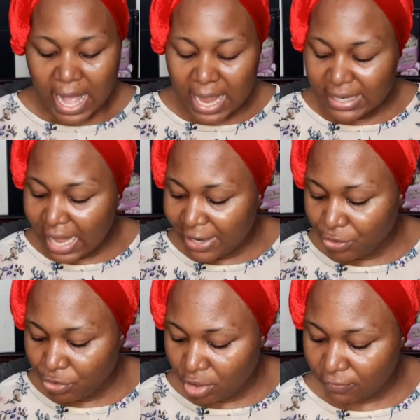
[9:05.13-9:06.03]
And I
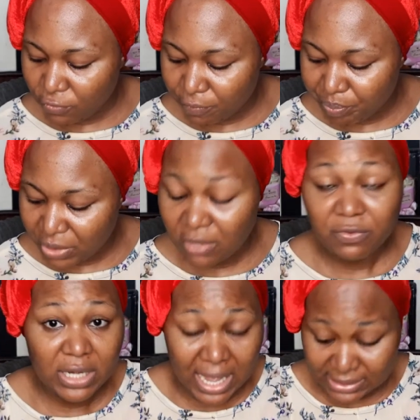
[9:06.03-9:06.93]
don't know if you,
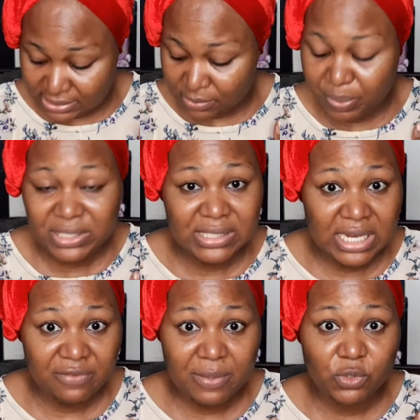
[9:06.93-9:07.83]
even as
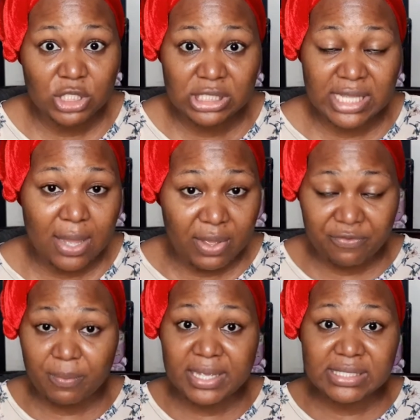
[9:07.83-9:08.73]
personally, if I'm doing DIY
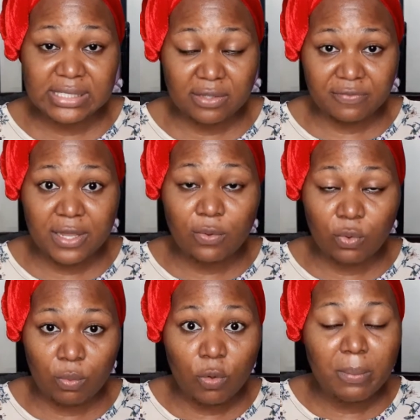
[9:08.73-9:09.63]
for myself at
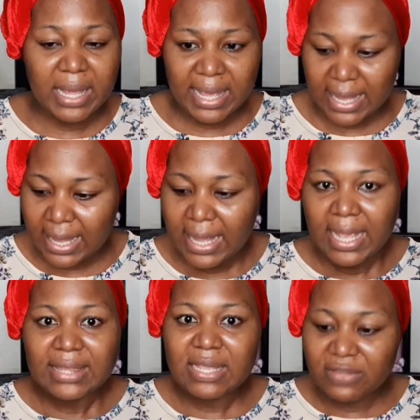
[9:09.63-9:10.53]
home on my hair,
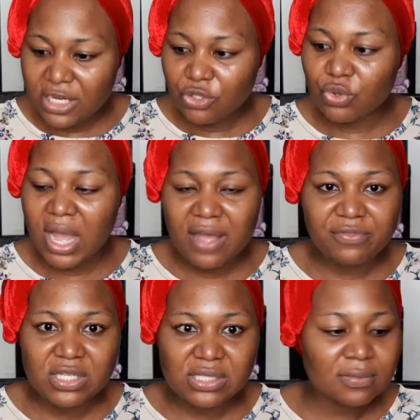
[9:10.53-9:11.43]
definitely you
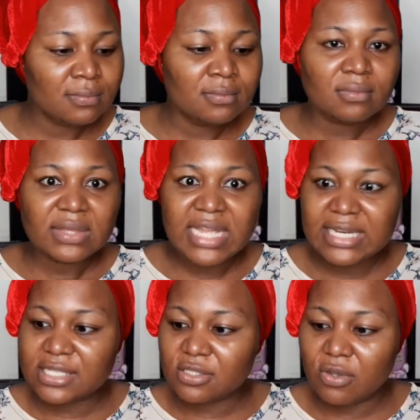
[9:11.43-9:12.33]
have this
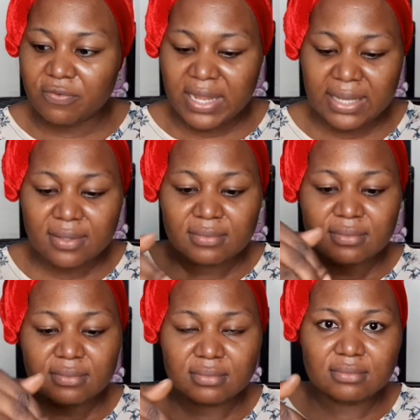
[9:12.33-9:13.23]
tendency of like,
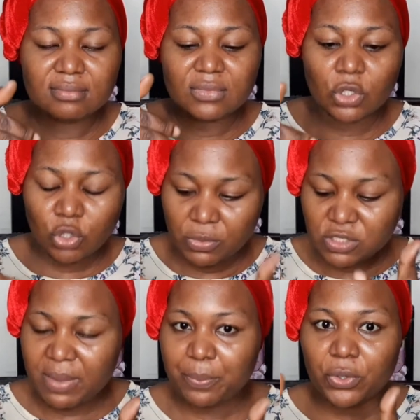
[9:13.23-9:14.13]
although most
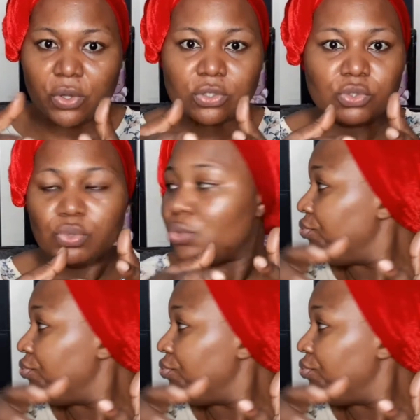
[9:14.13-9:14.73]
of my products don't